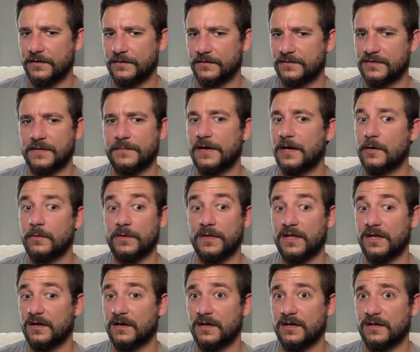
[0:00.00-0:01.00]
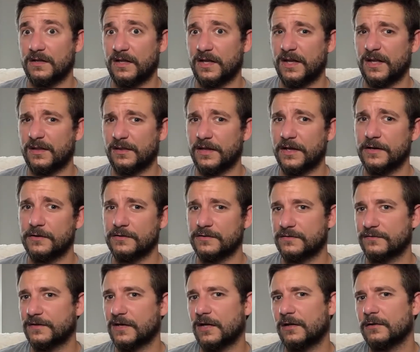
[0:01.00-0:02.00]
Somehow they got, like,
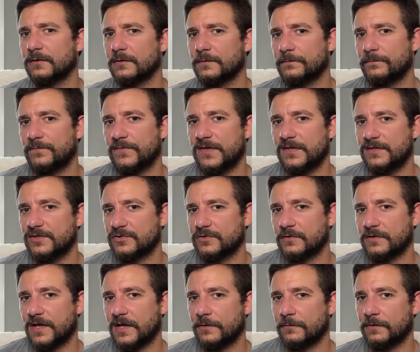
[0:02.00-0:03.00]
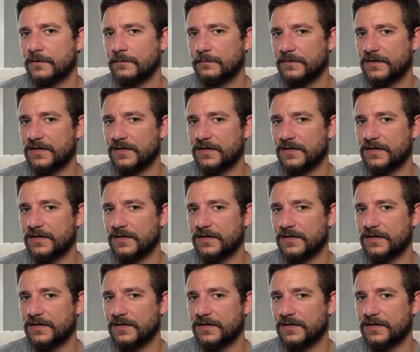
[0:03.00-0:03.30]
layers of color in the shortcake one,